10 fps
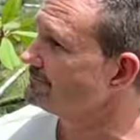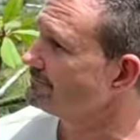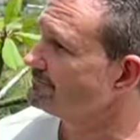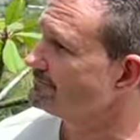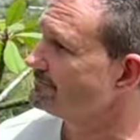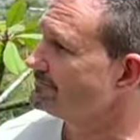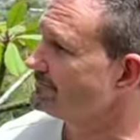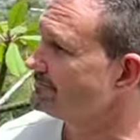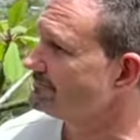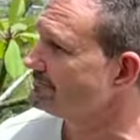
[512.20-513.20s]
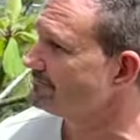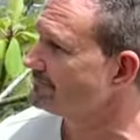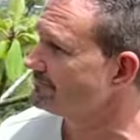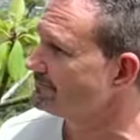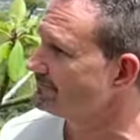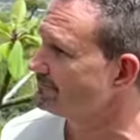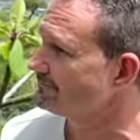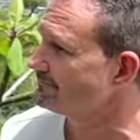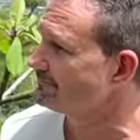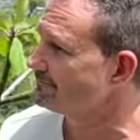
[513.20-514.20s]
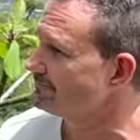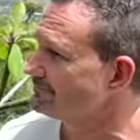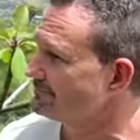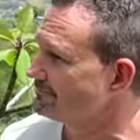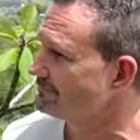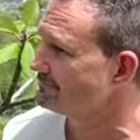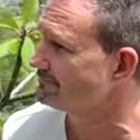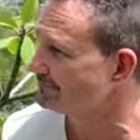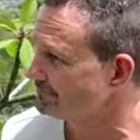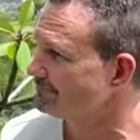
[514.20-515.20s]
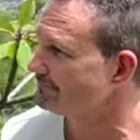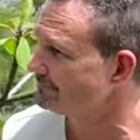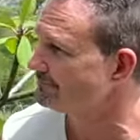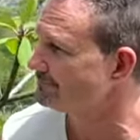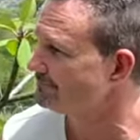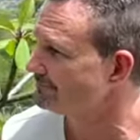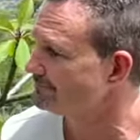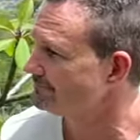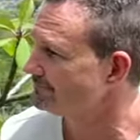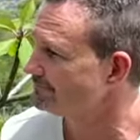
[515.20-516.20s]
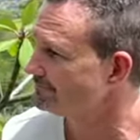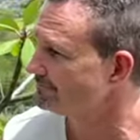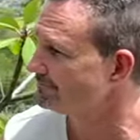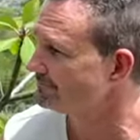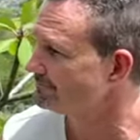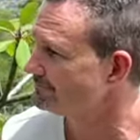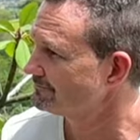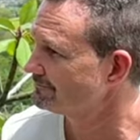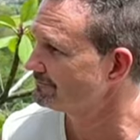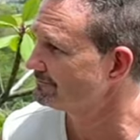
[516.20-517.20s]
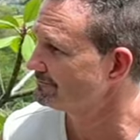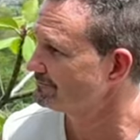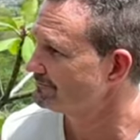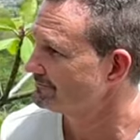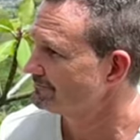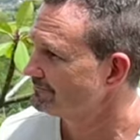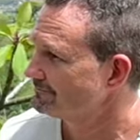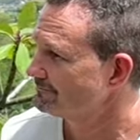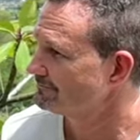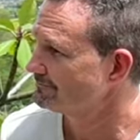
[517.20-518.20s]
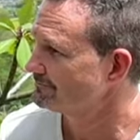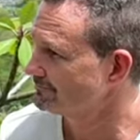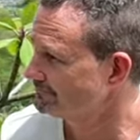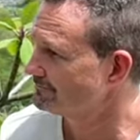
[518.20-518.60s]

No words are spoken by the person on screen.